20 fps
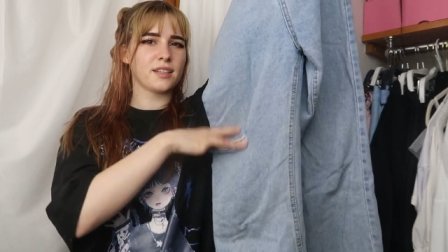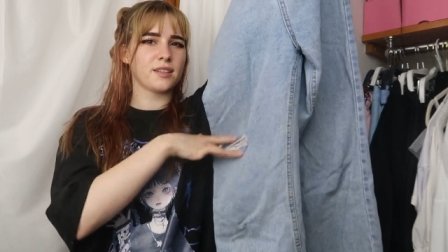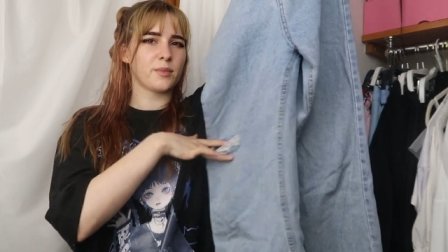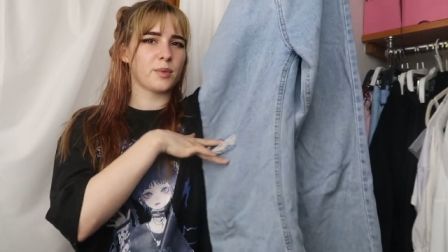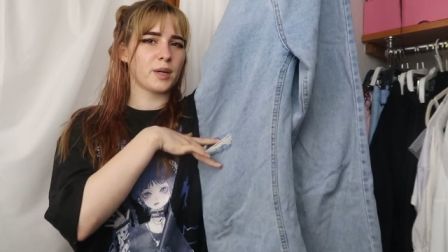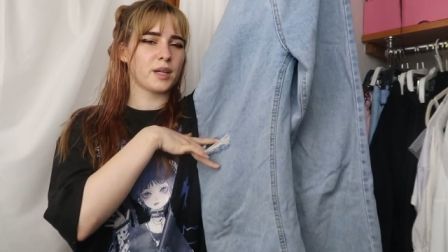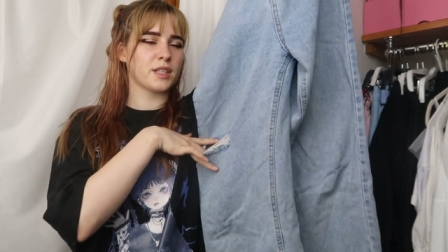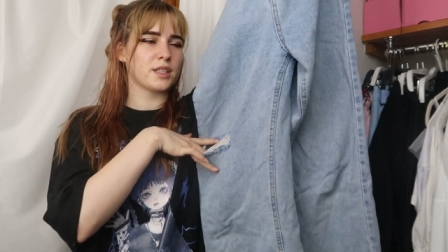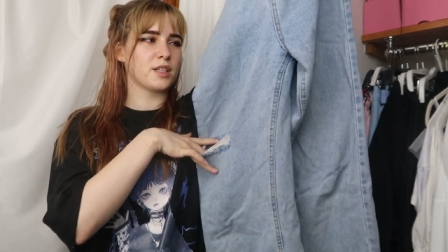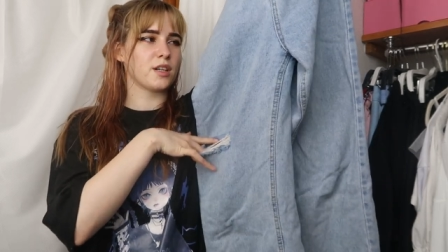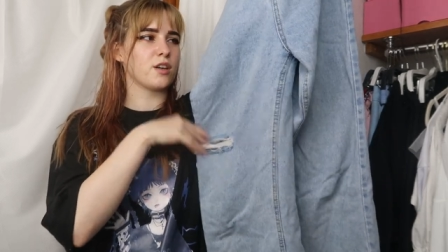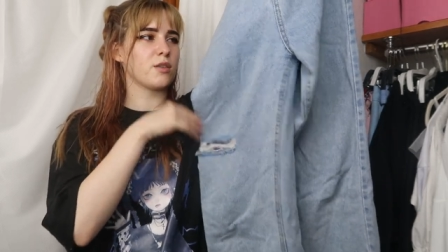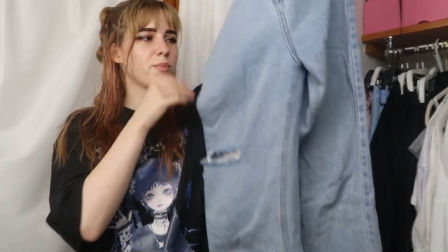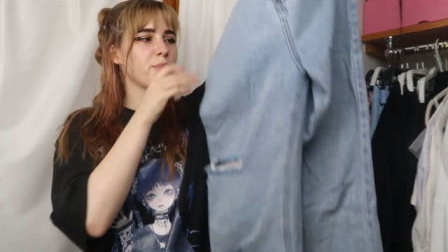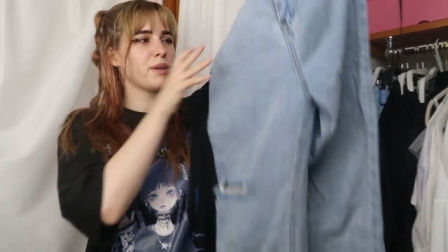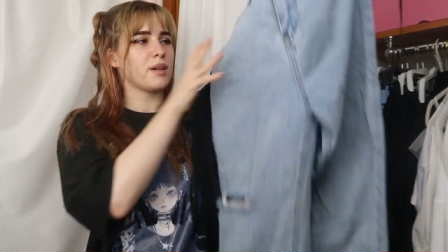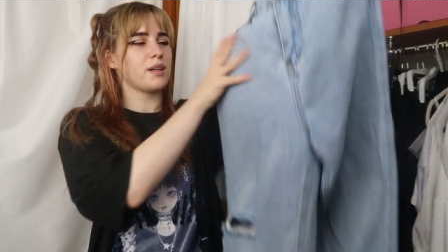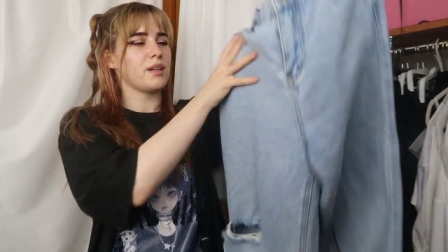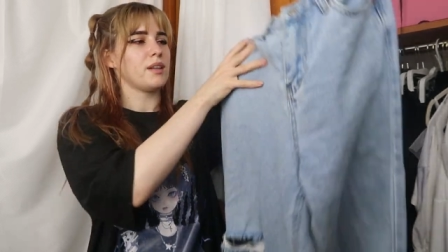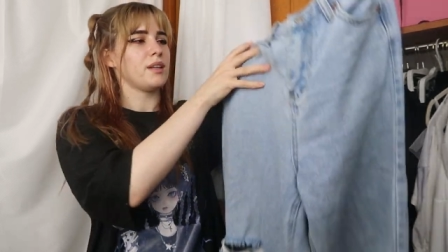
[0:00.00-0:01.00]
where it's
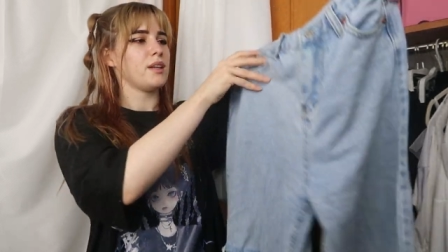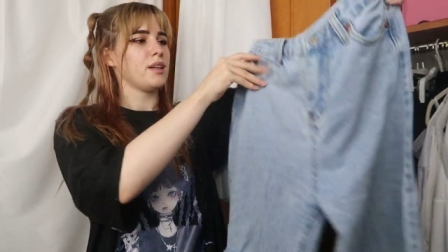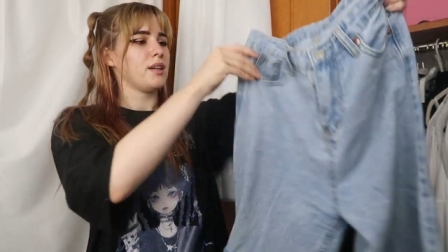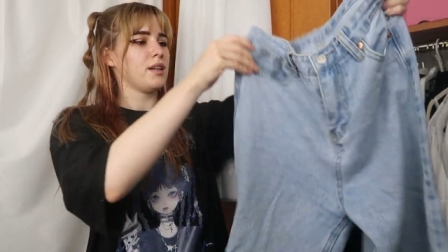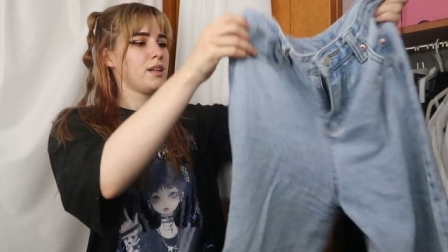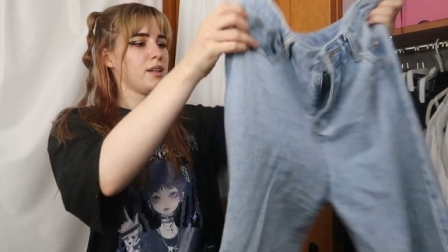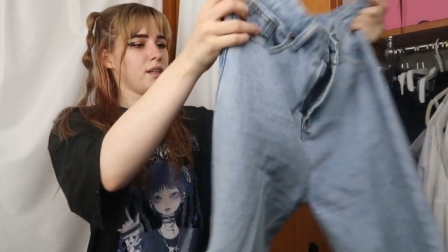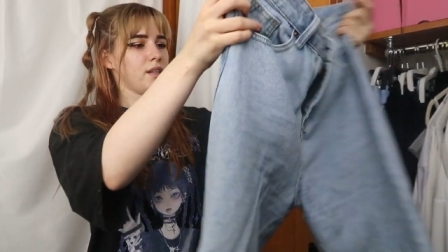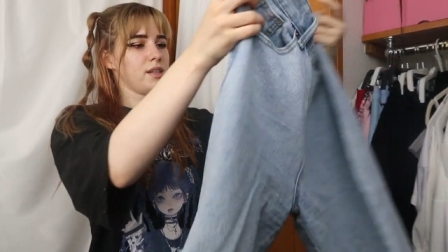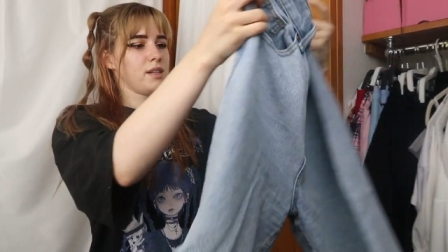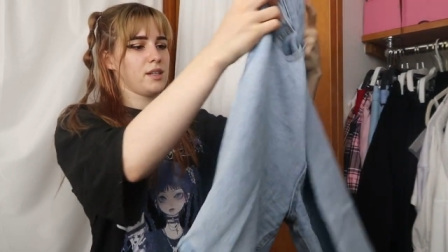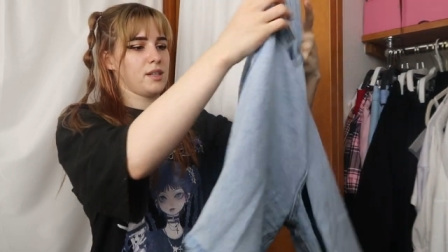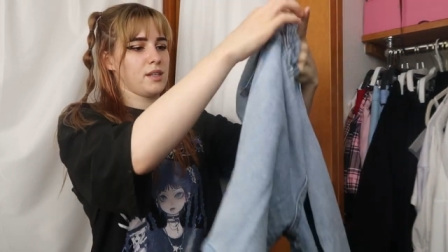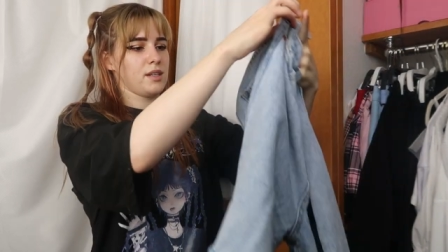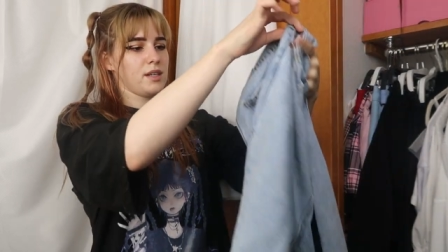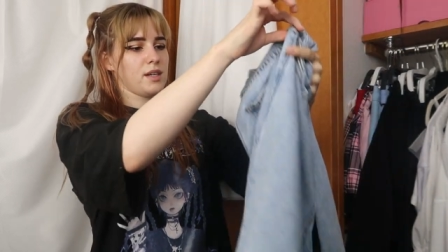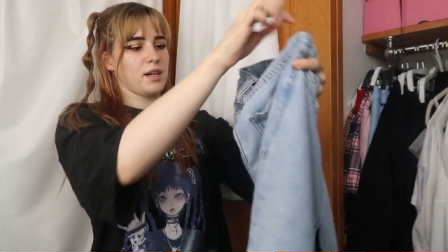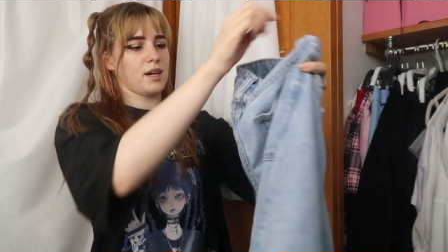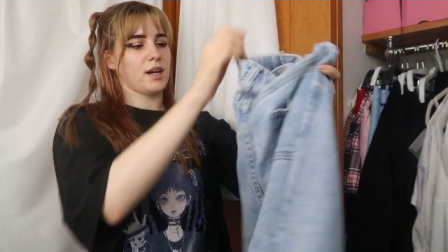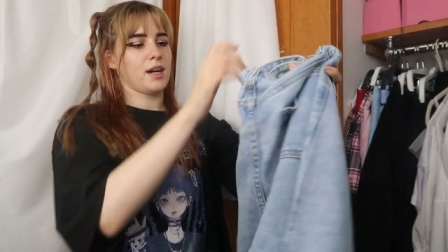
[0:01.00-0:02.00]
open
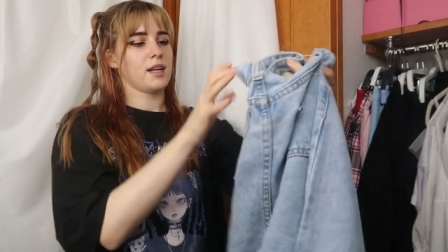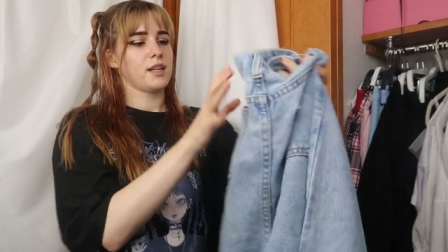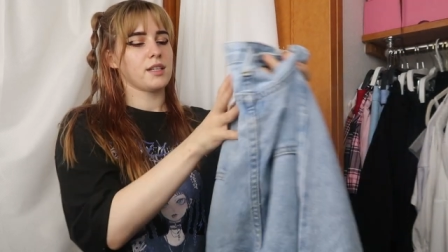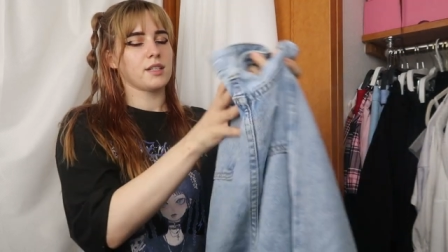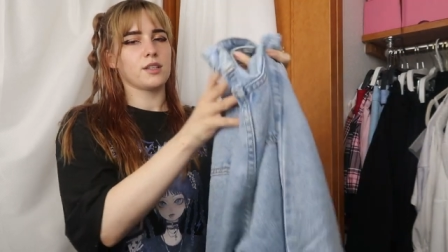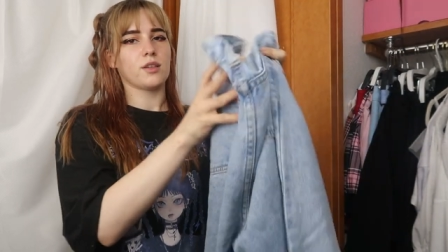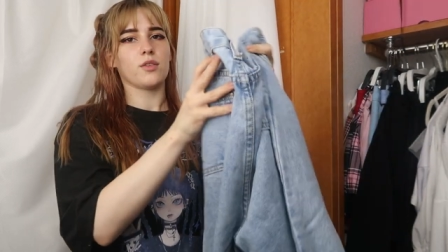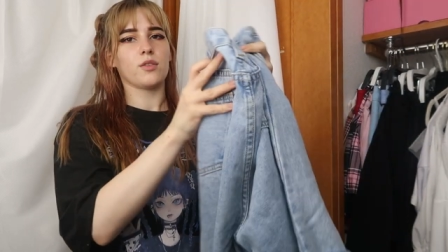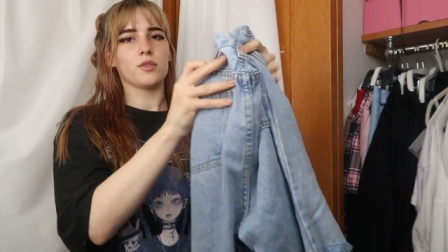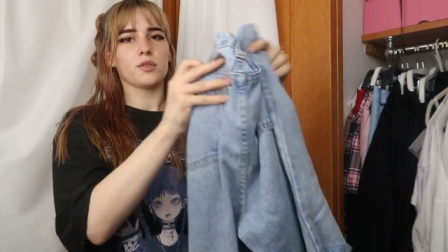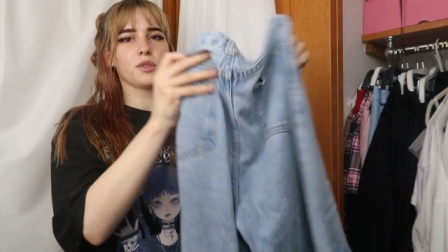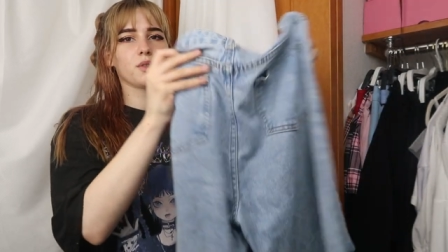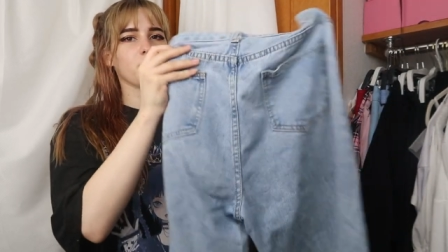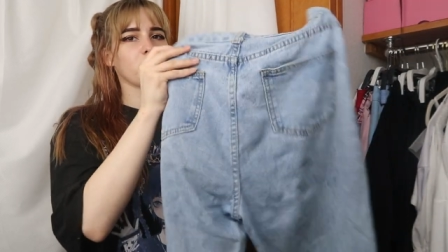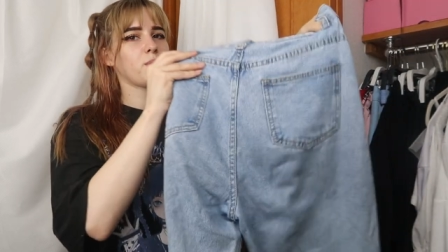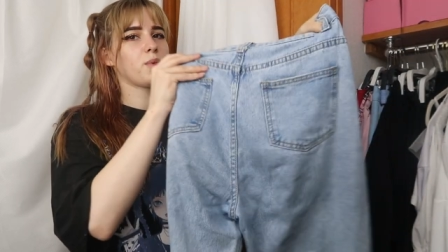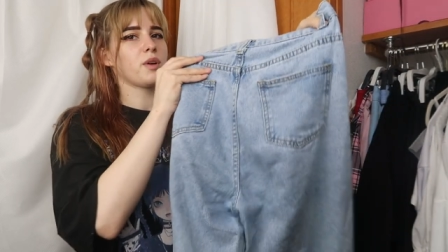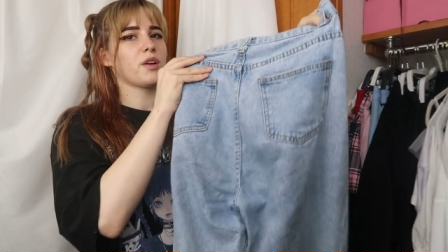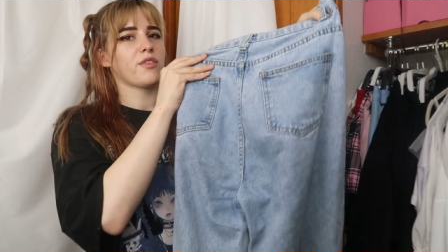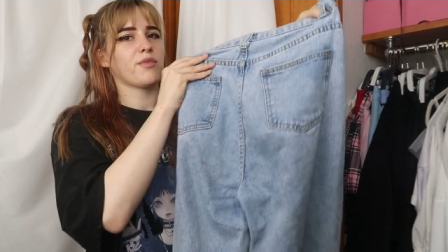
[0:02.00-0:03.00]
and it's also
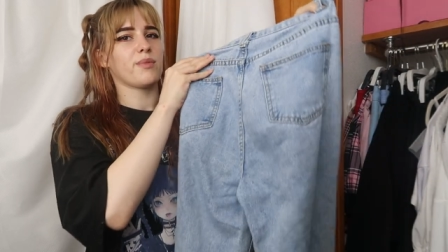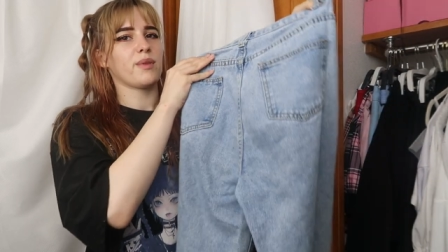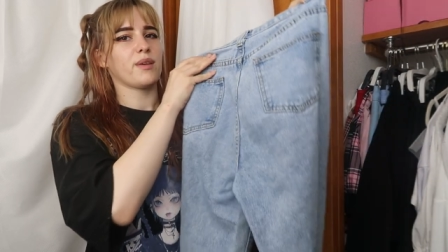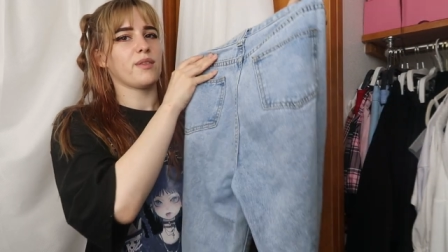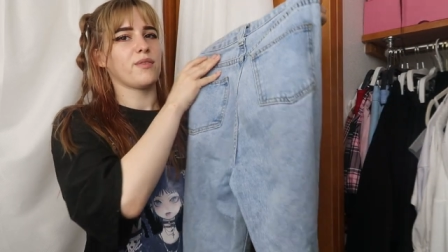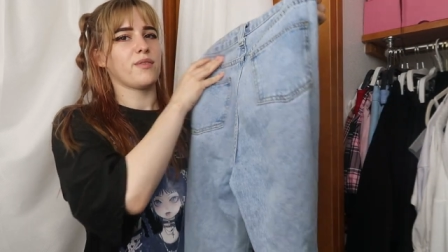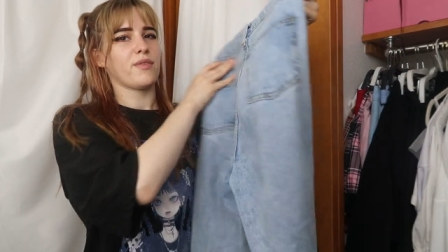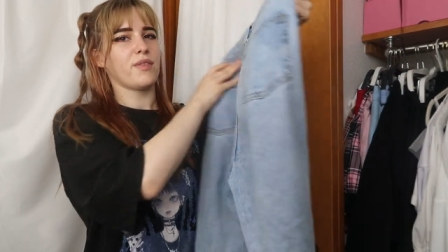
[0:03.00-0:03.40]
one of my